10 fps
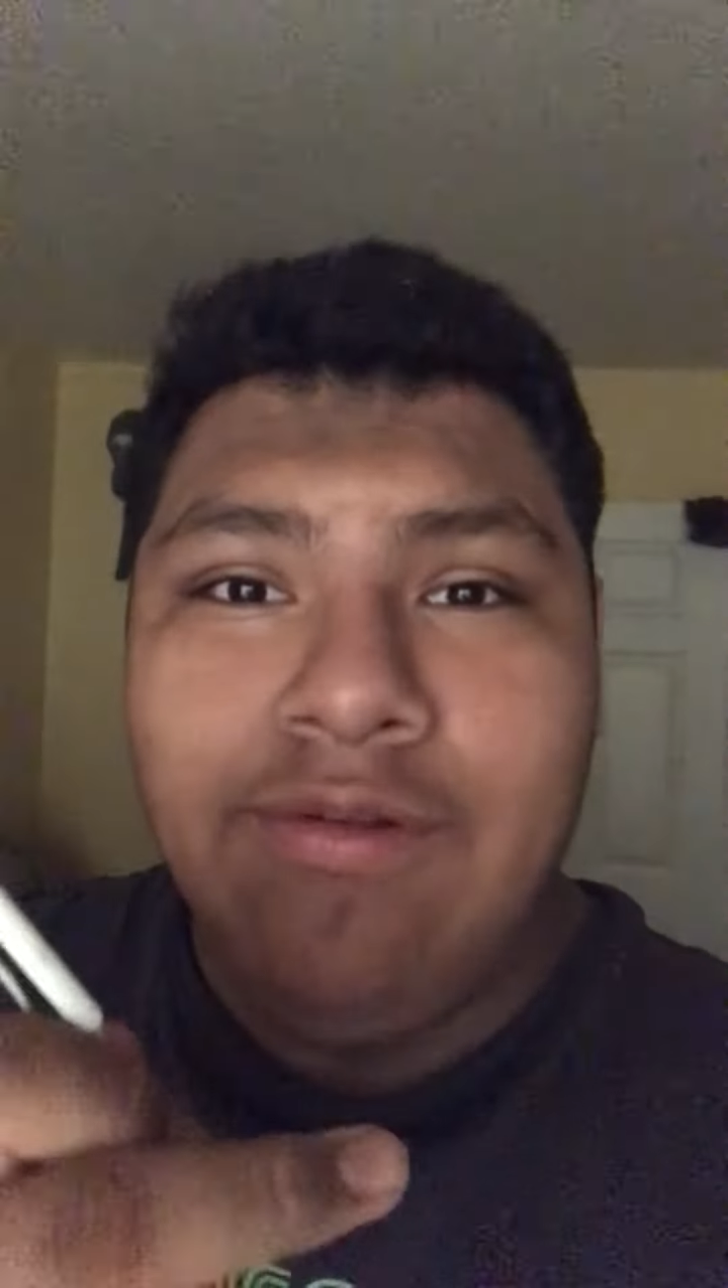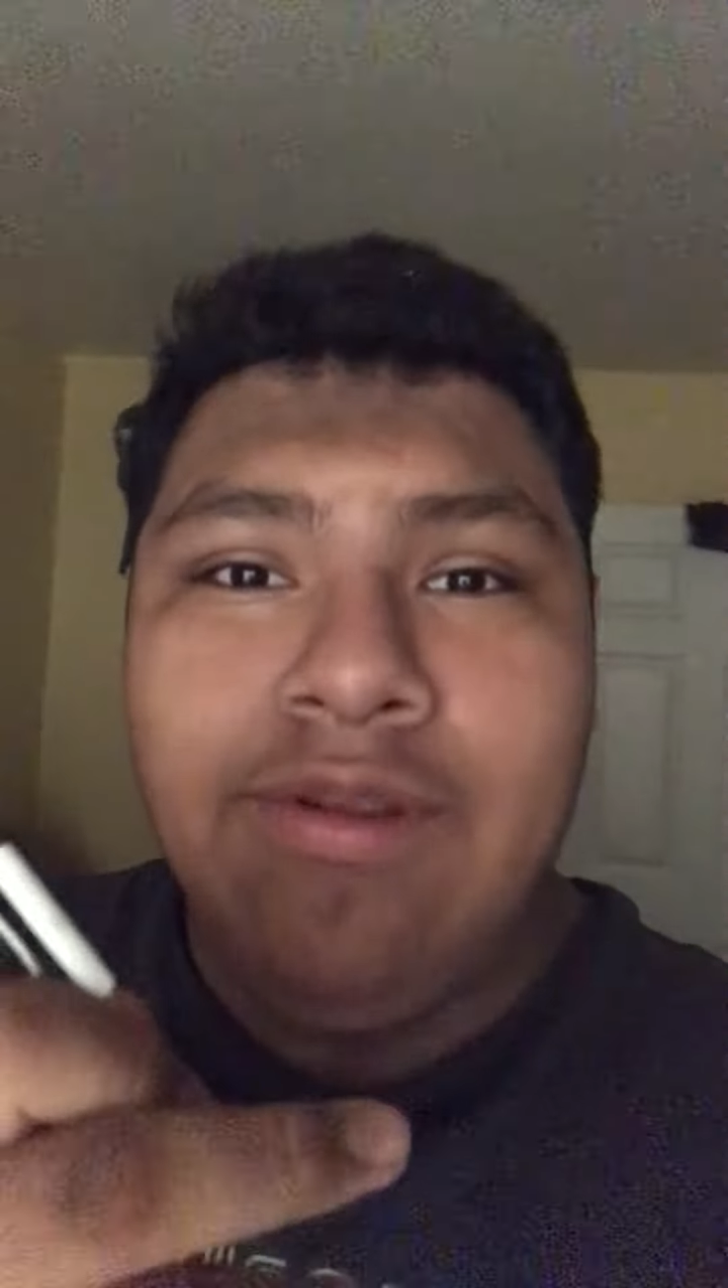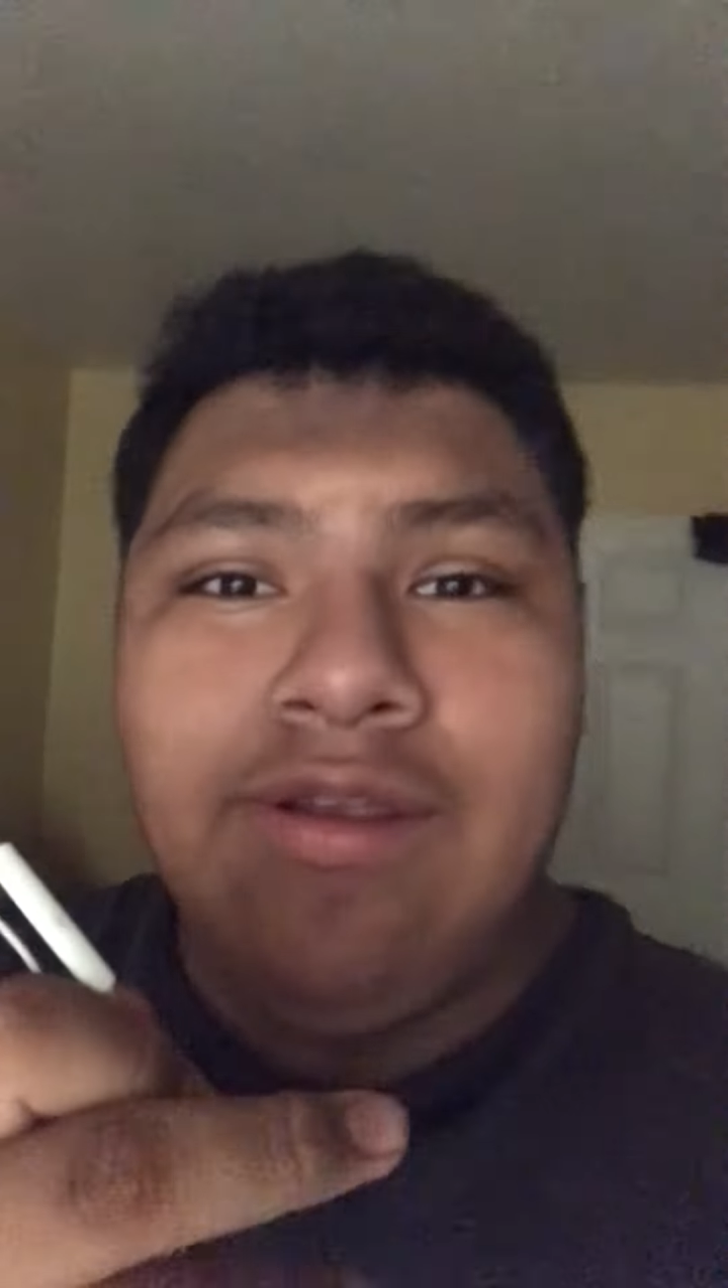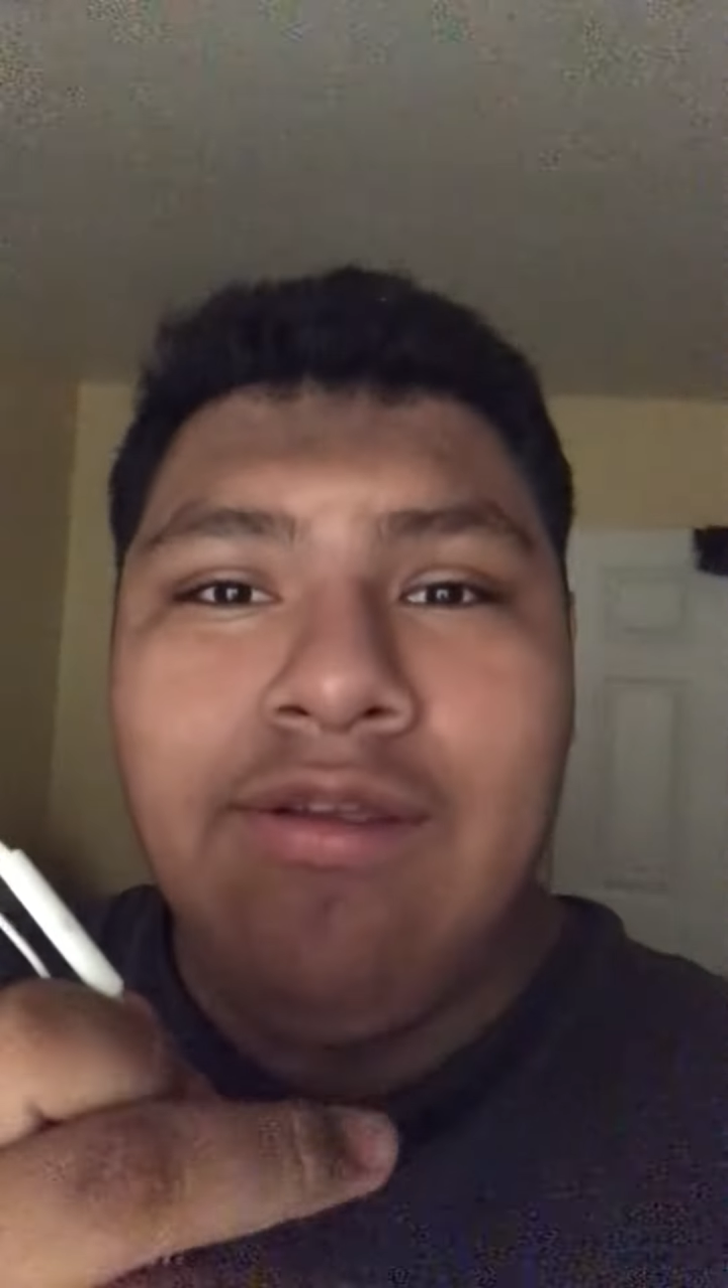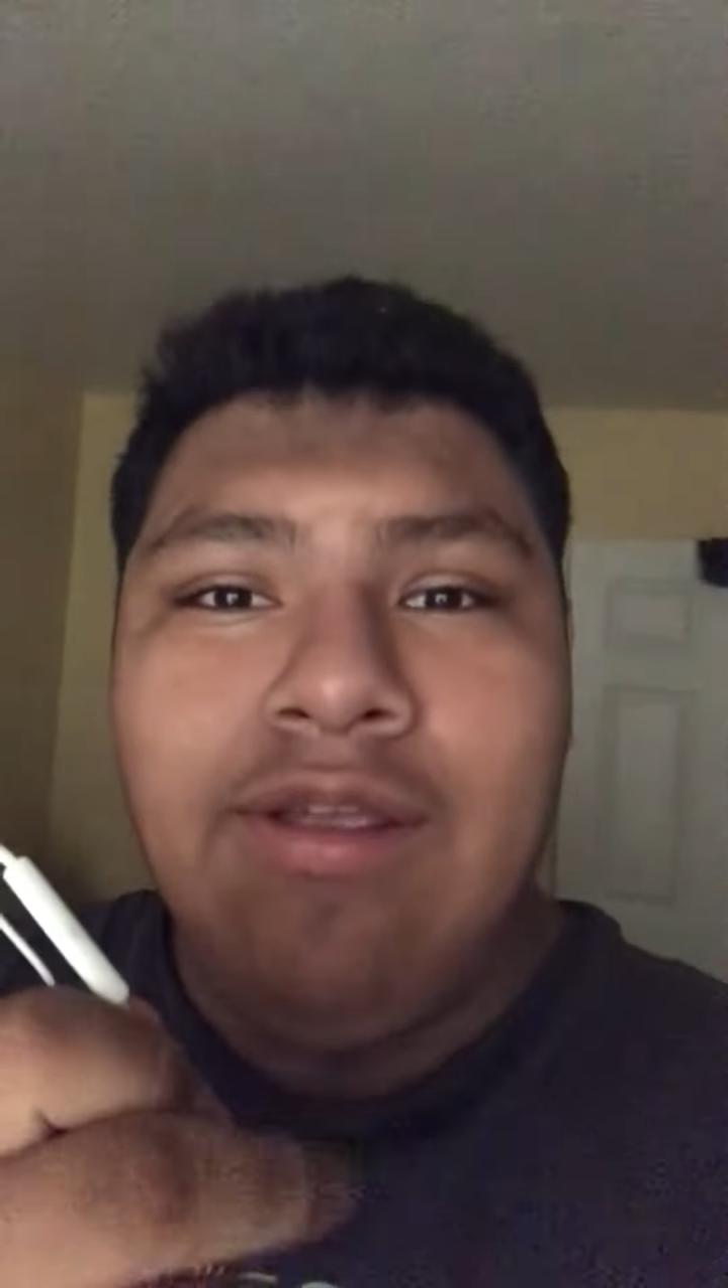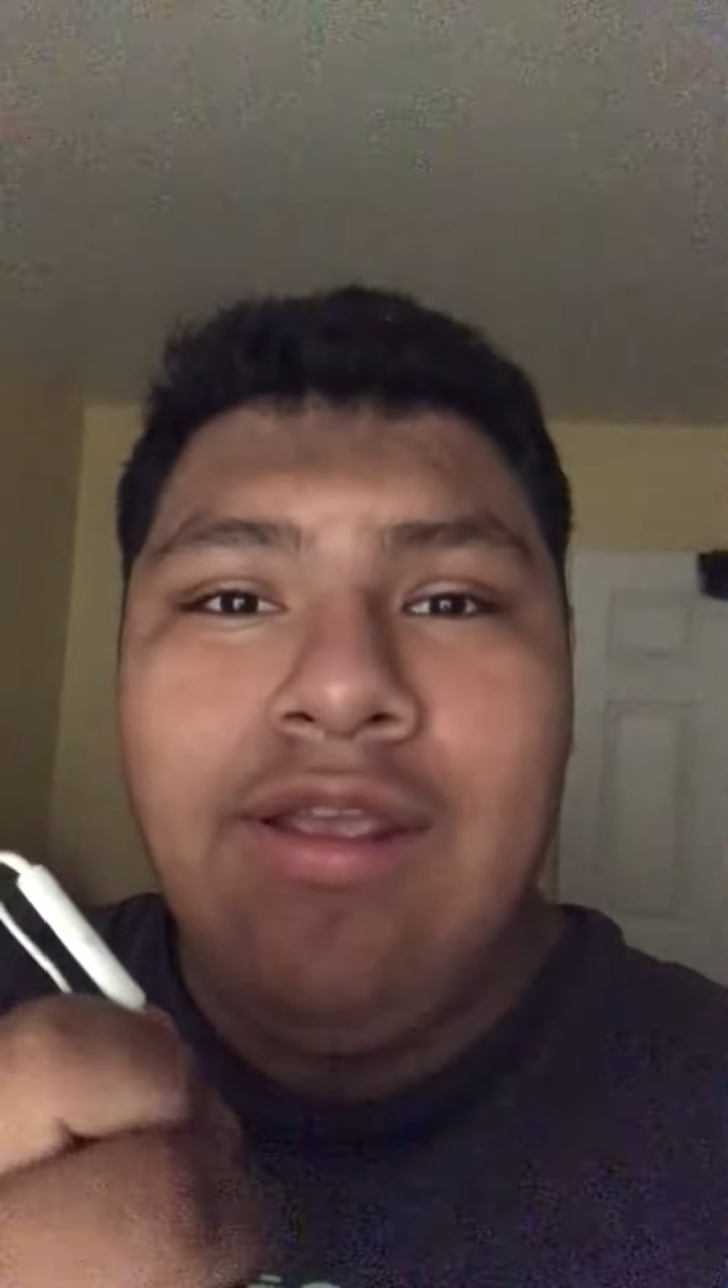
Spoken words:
here.